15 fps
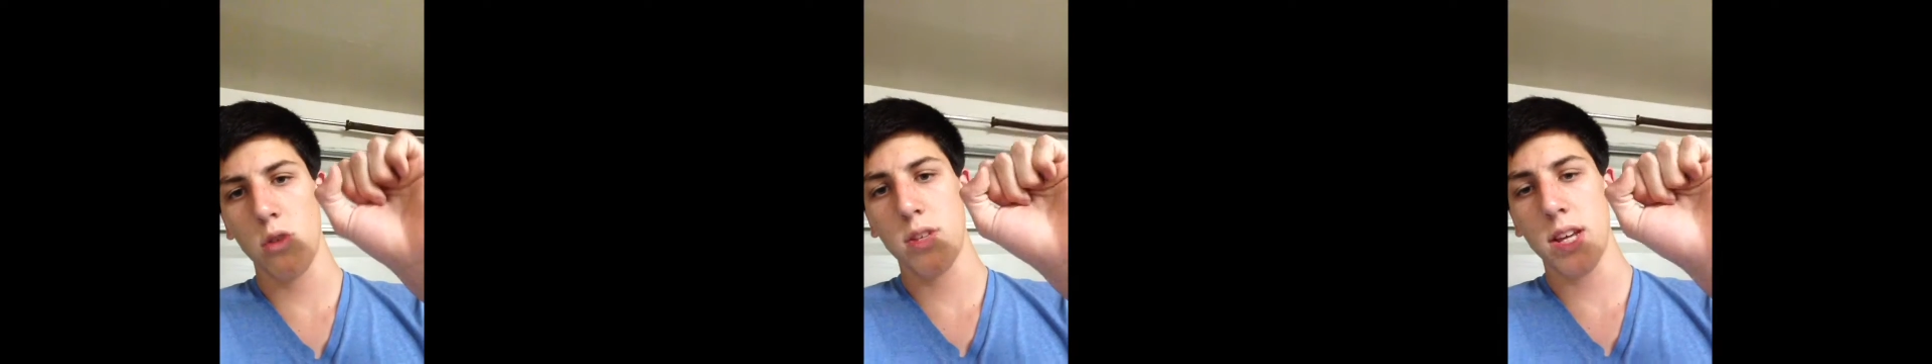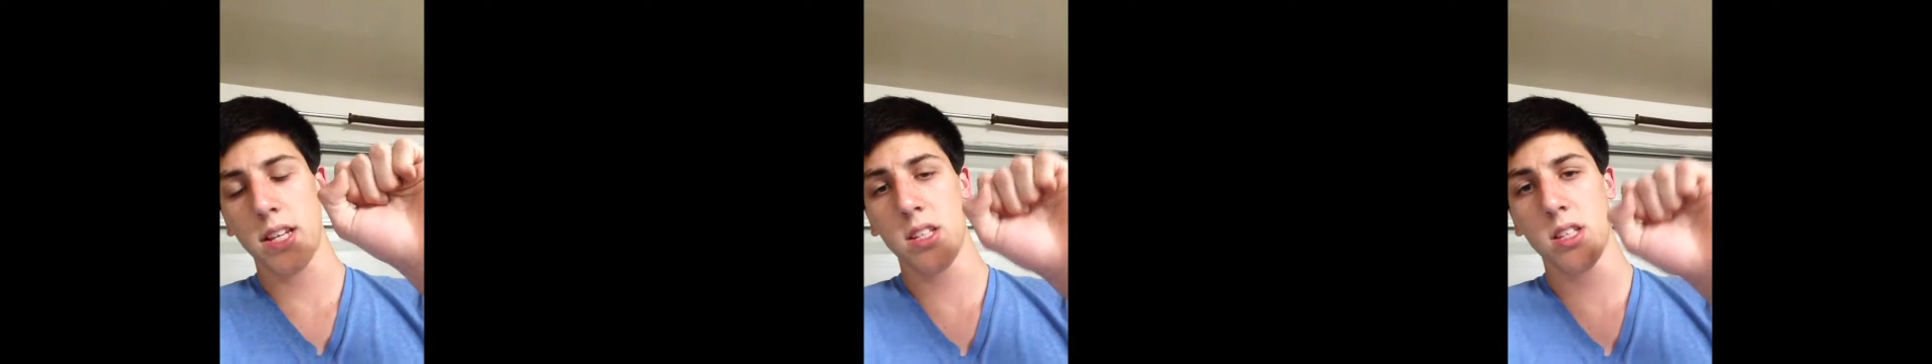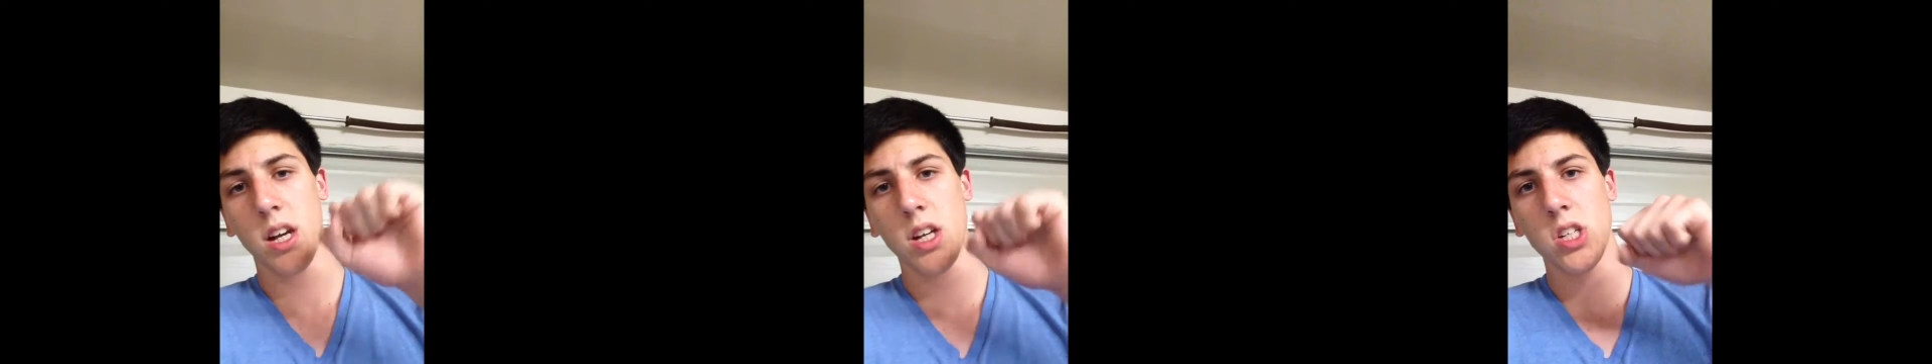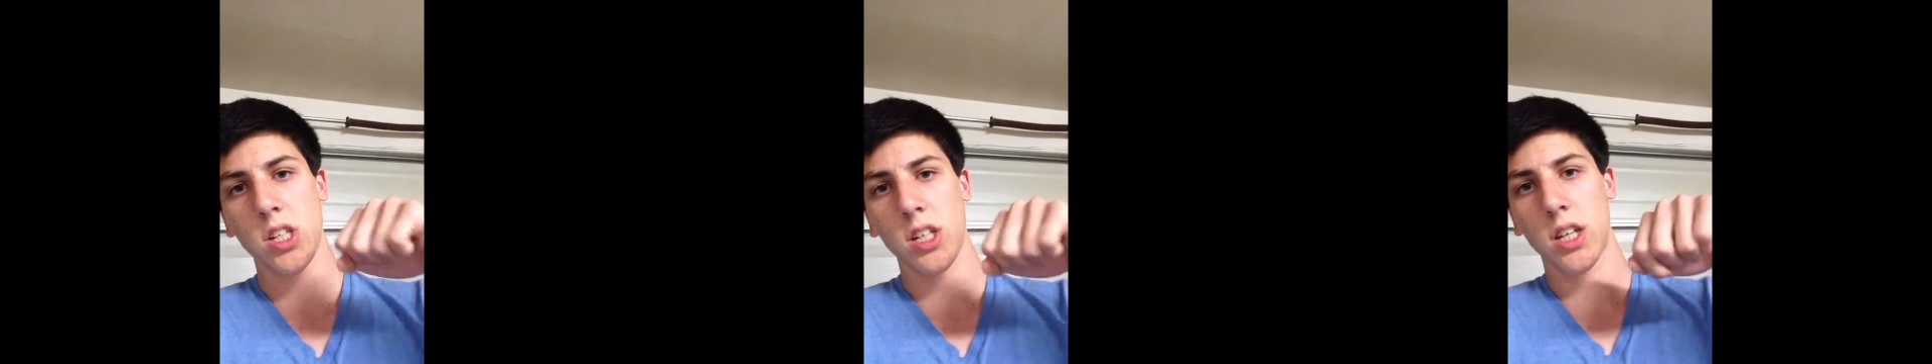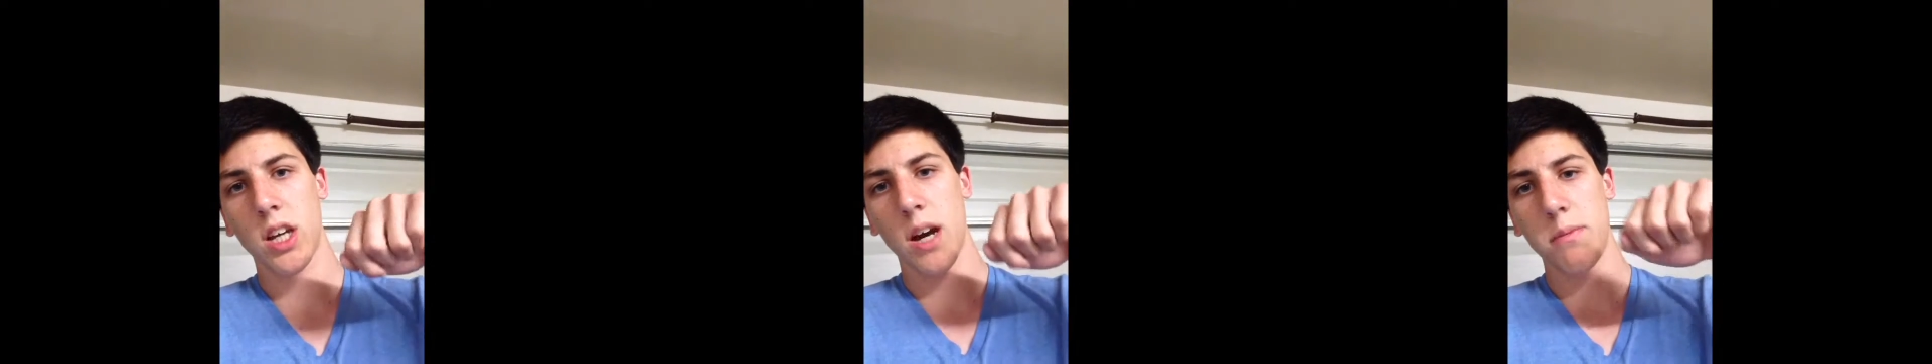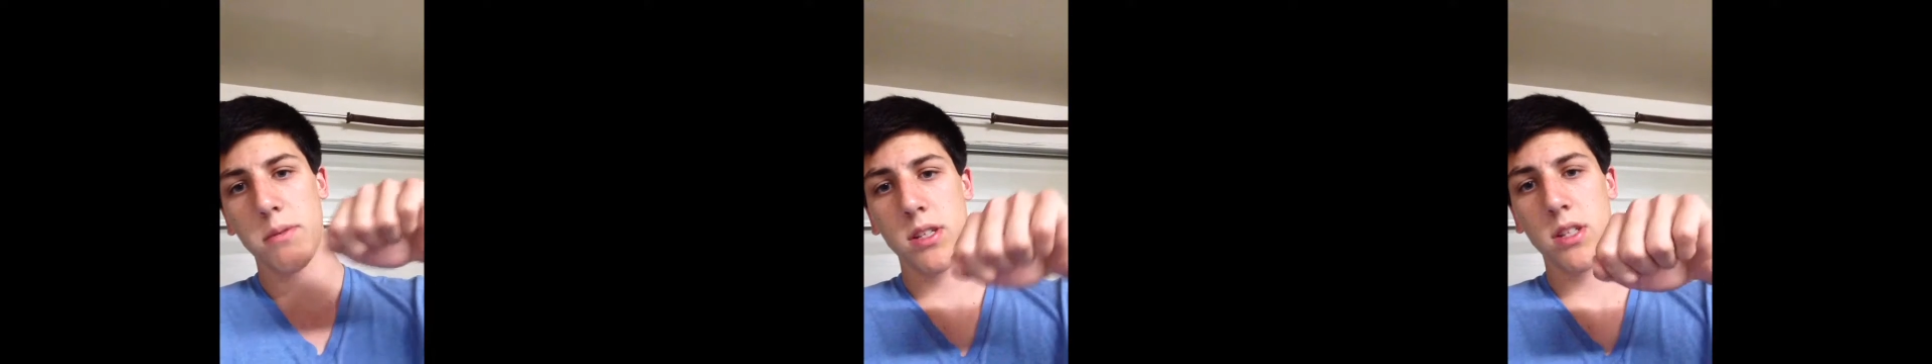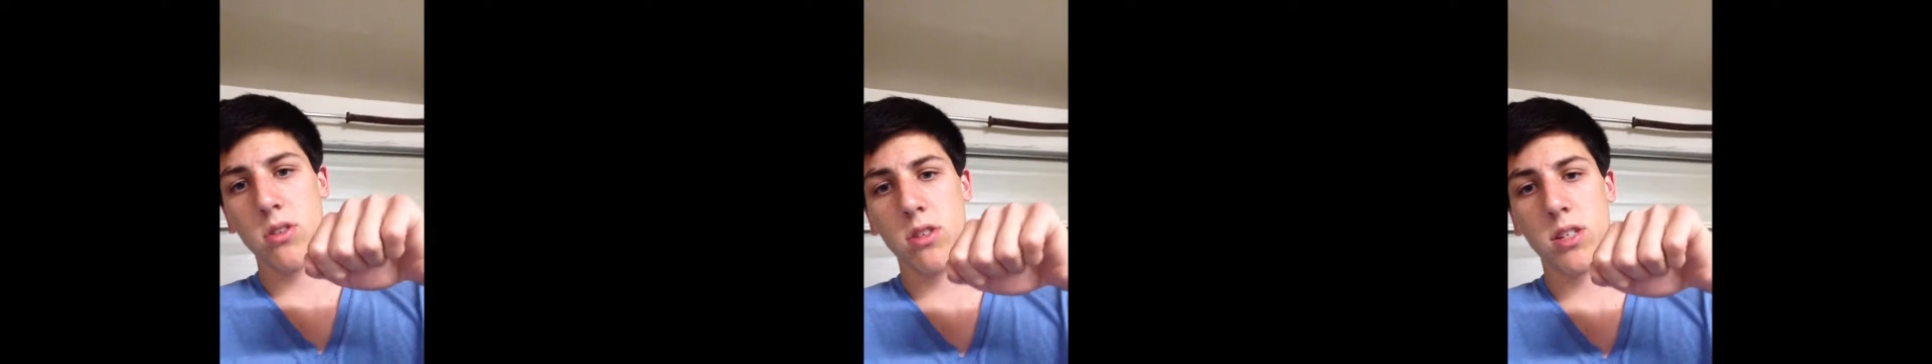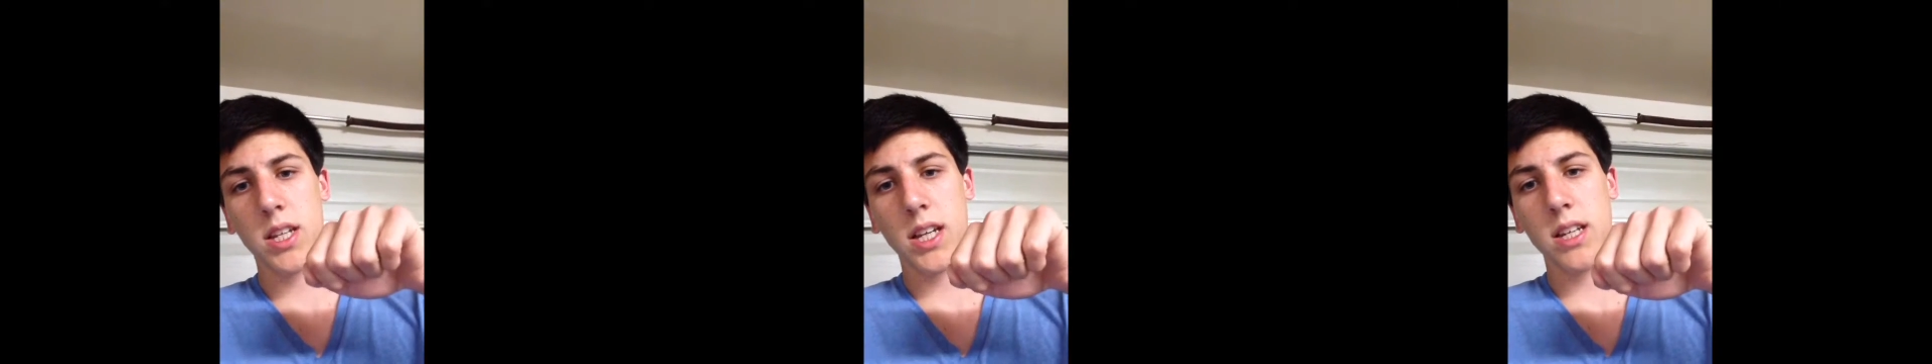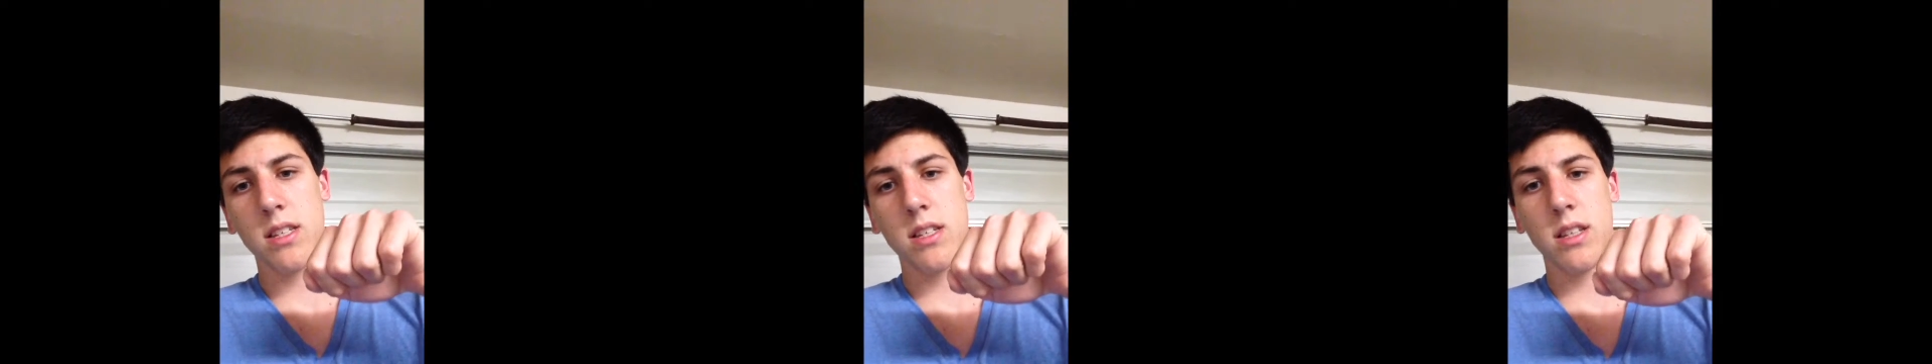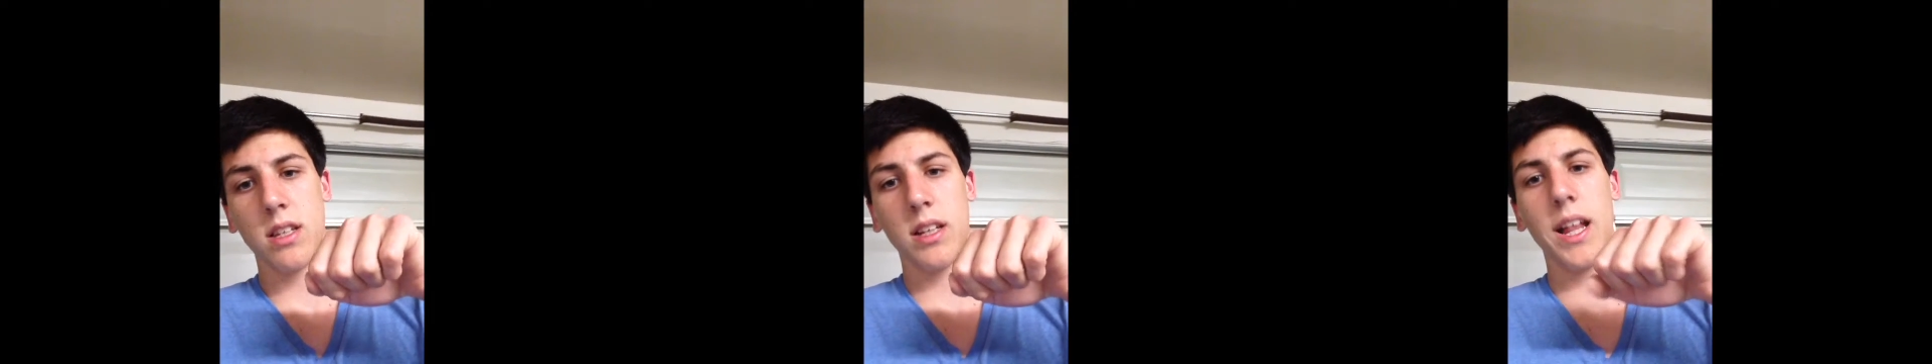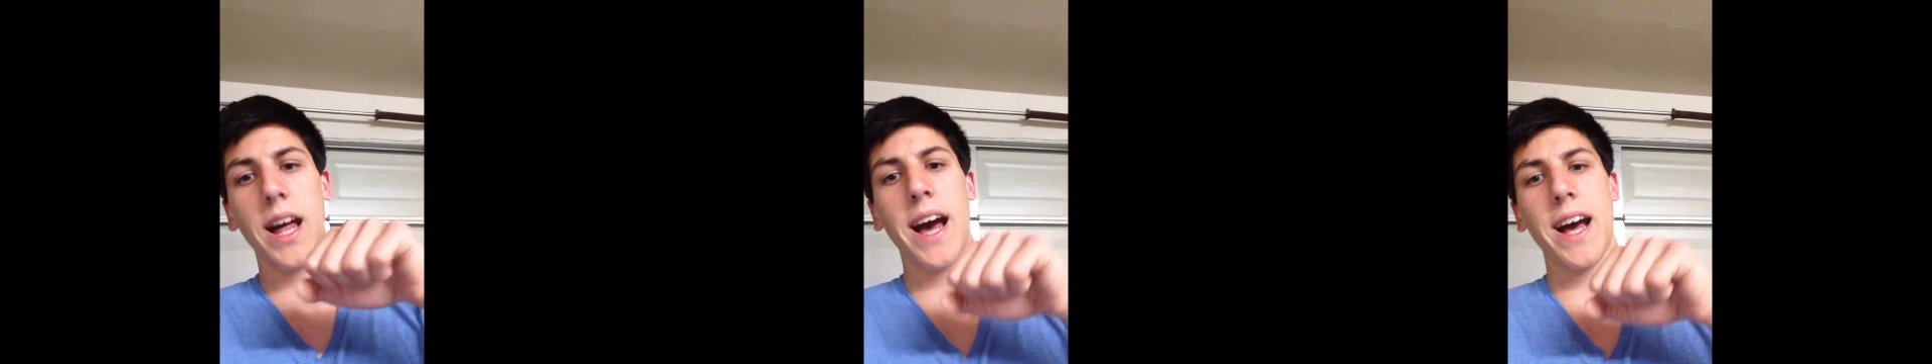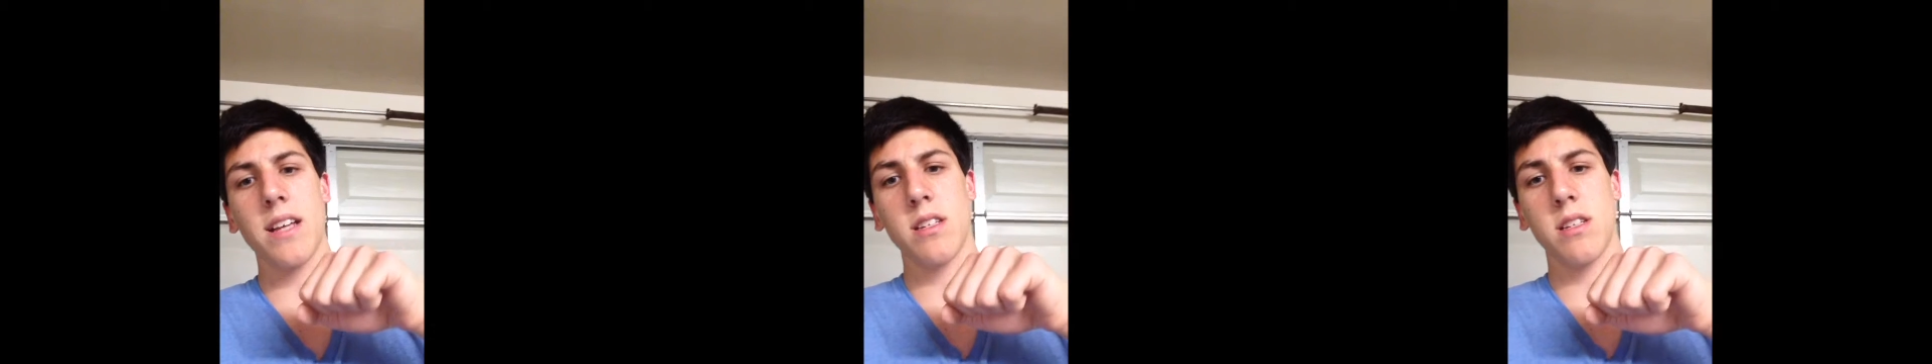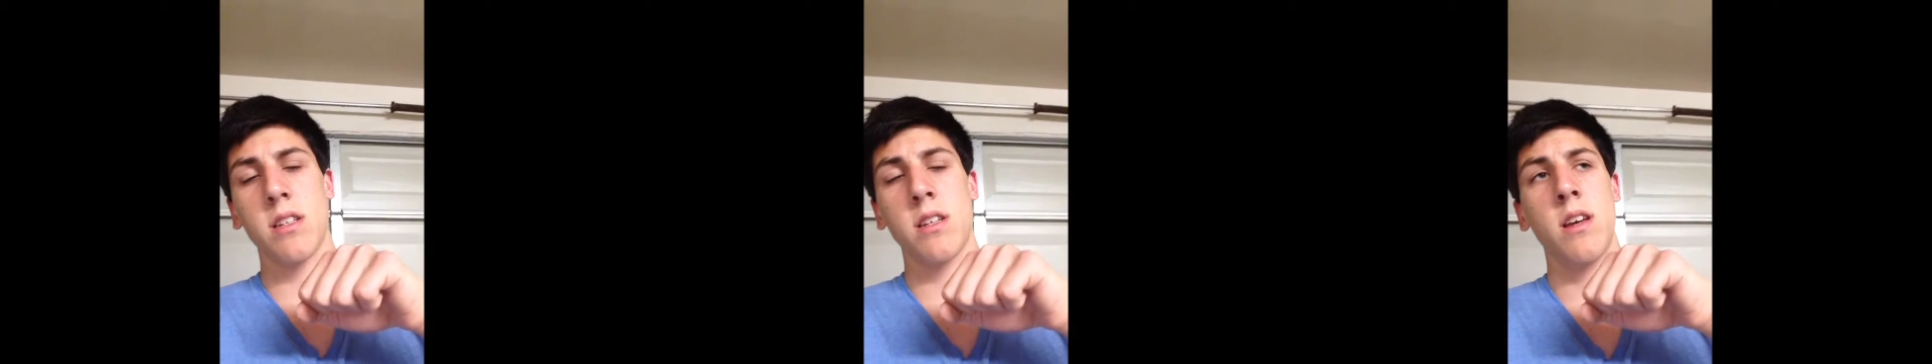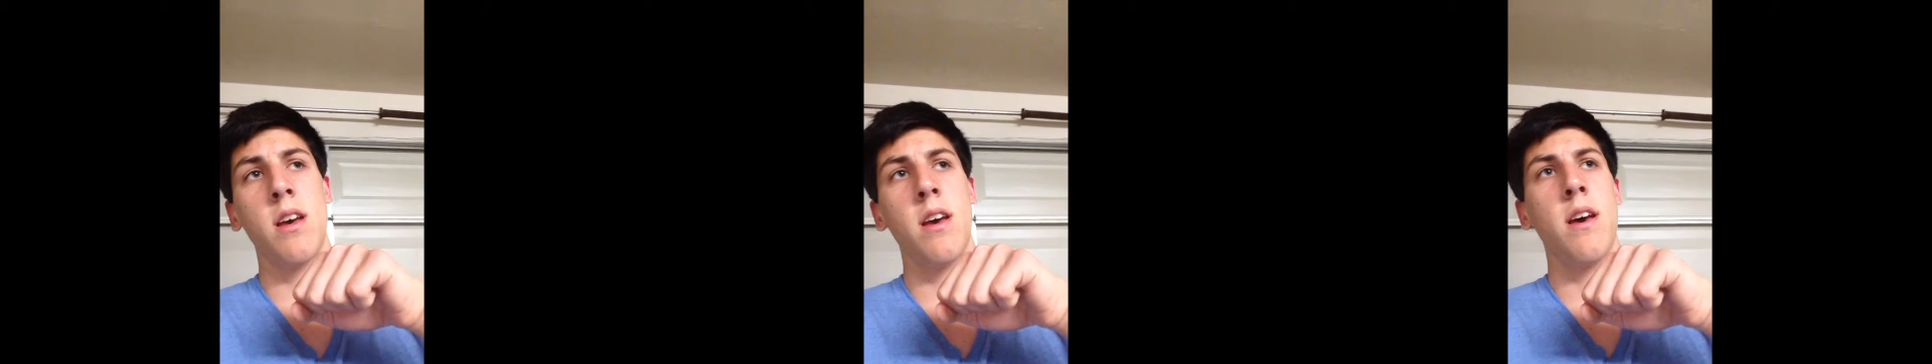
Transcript: take suction cups and you stick it to the glass,